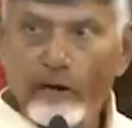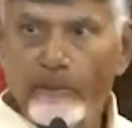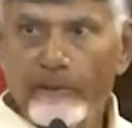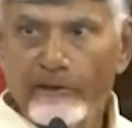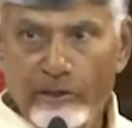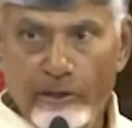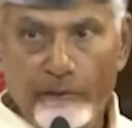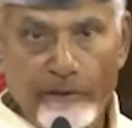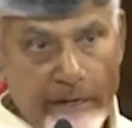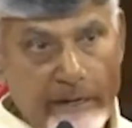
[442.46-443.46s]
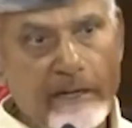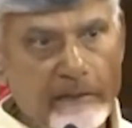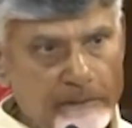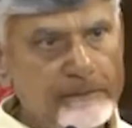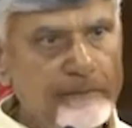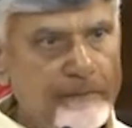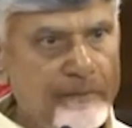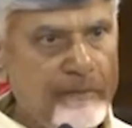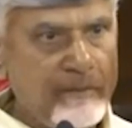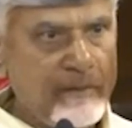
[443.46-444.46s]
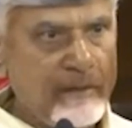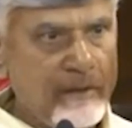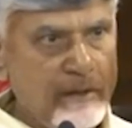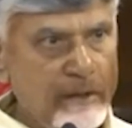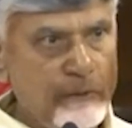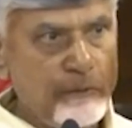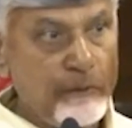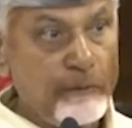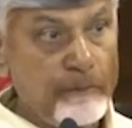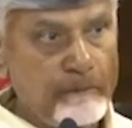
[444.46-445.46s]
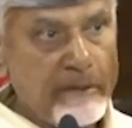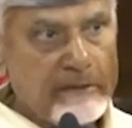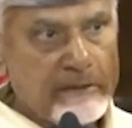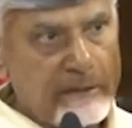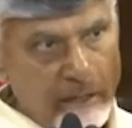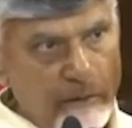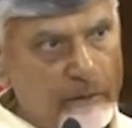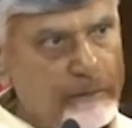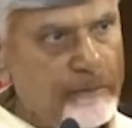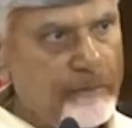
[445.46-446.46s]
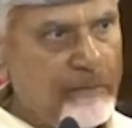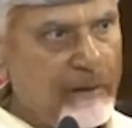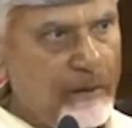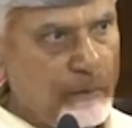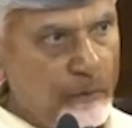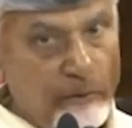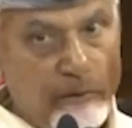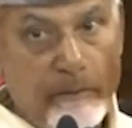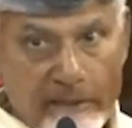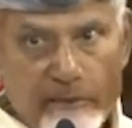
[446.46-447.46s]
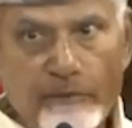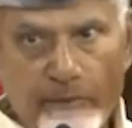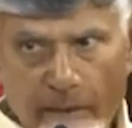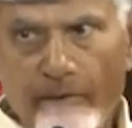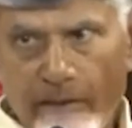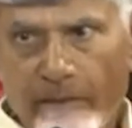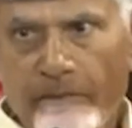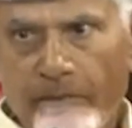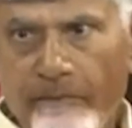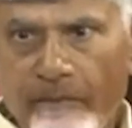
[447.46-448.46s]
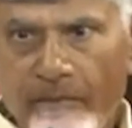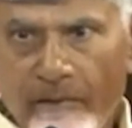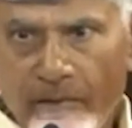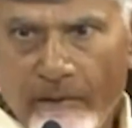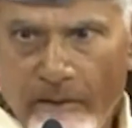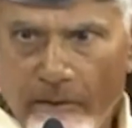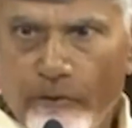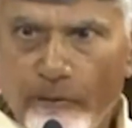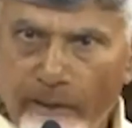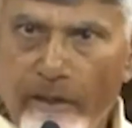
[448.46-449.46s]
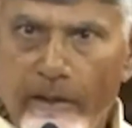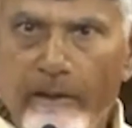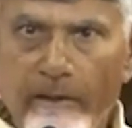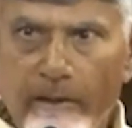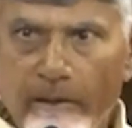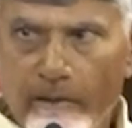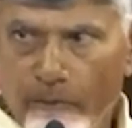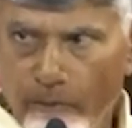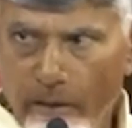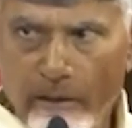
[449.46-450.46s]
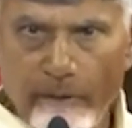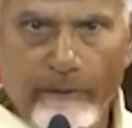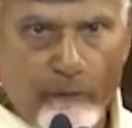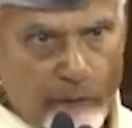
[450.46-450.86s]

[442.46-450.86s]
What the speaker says: opportunity for India. If we miss now, we will miss forever. That is where we are having